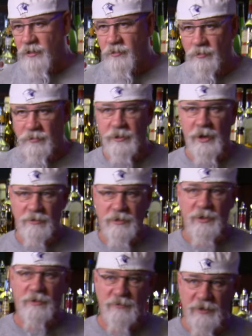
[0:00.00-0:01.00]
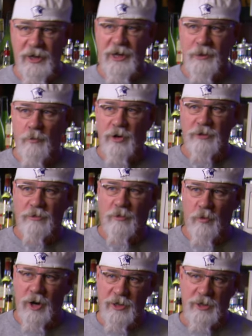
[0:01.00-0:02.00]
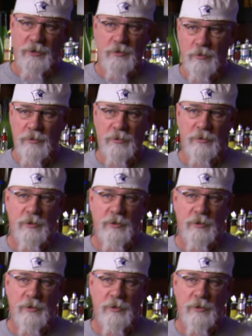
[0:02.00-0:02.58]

cooler downstairs, an 81-year-old walk-in cooler.